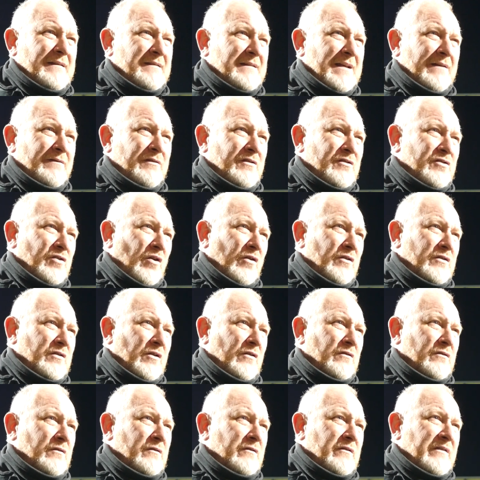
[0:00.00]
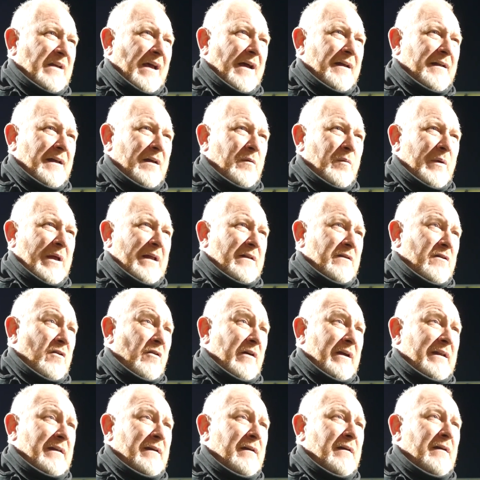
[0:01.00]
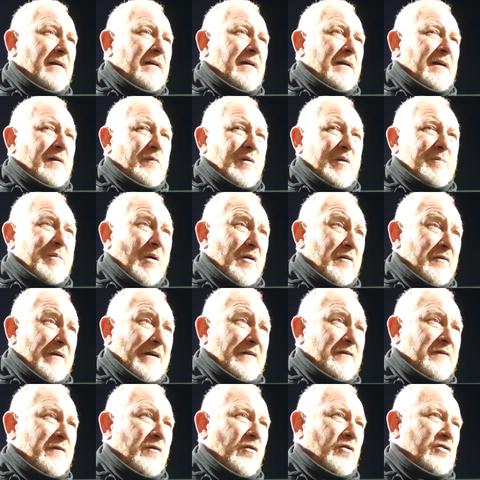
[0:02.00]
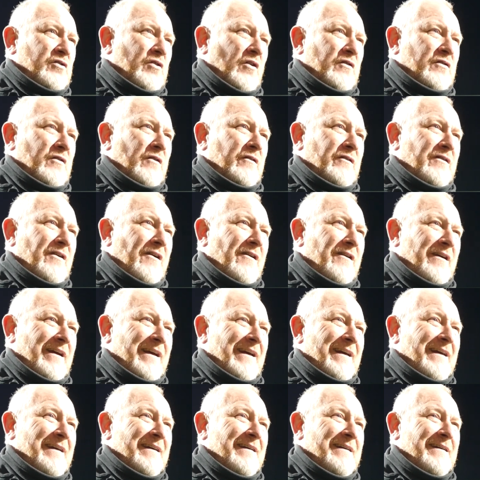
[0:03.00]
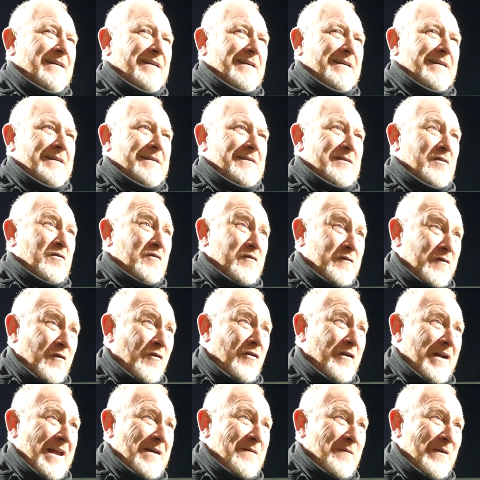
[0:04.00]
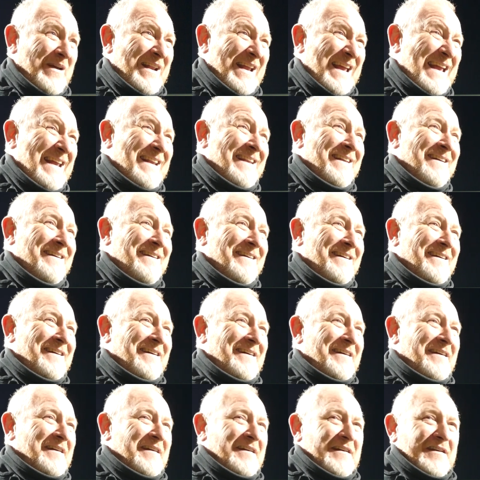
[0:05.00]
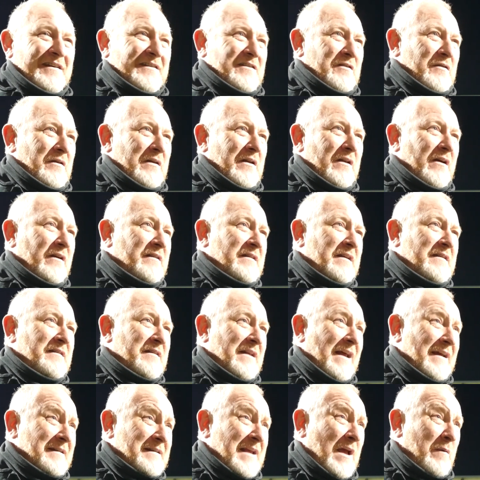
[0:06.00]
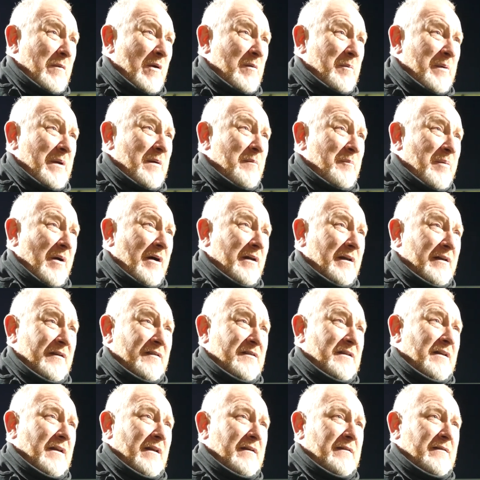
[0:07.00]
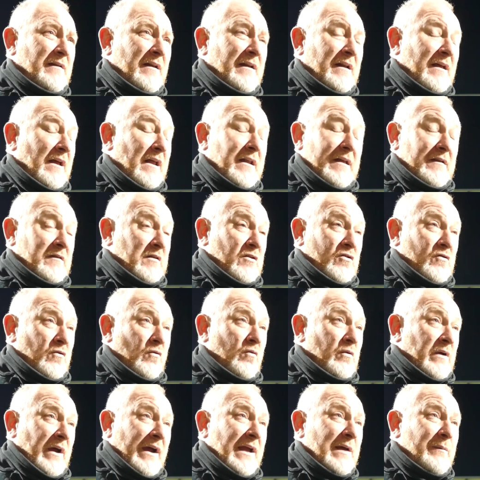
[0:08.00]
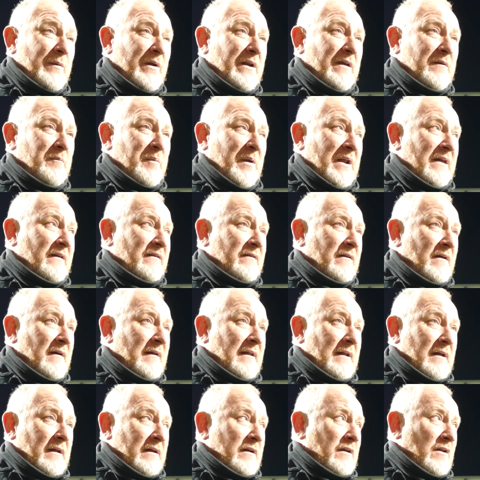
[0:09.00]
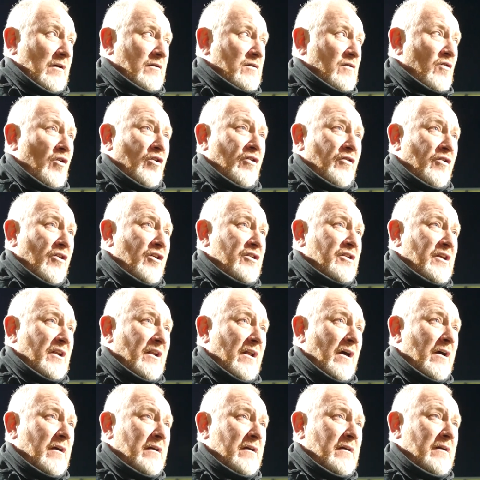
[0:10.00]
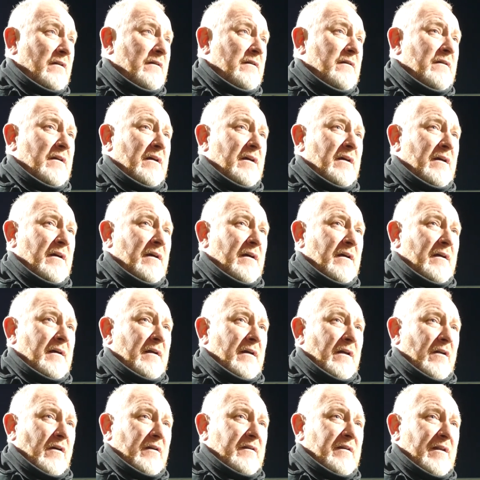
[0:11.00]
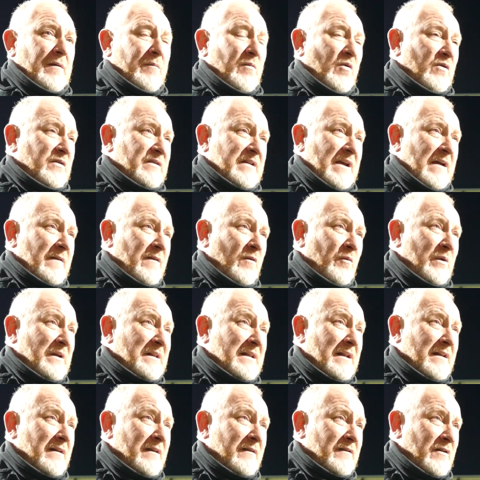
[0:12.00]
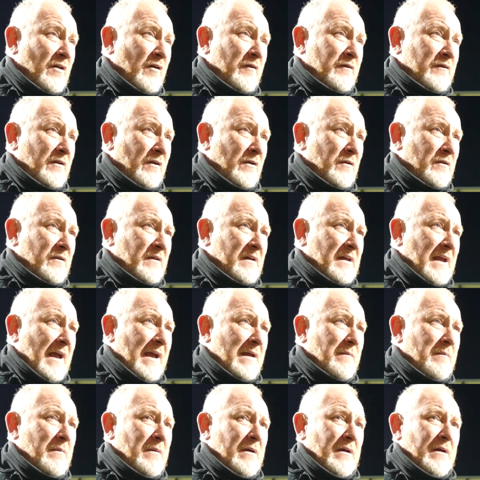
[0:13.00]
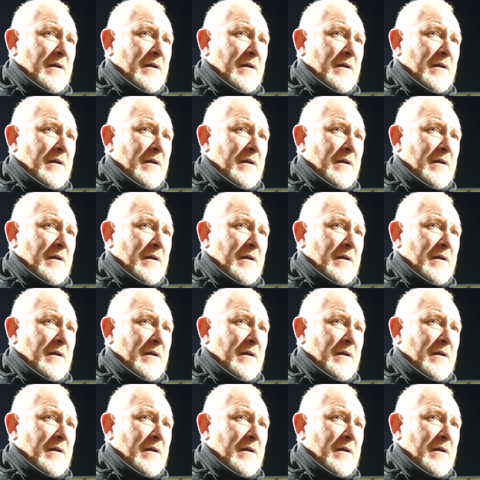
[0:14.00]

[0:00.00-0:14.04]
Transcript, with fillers: seven shots on Saturday. We had nine. We both had four shots on target. All four of them went in. So, like I said, so that's how we're being punished, and it's and, it, and it's a cruel game. And it, but it's you know you've got to earn your luck. And uh, like I said, I'm not saying that we didn't deserve to lose the game.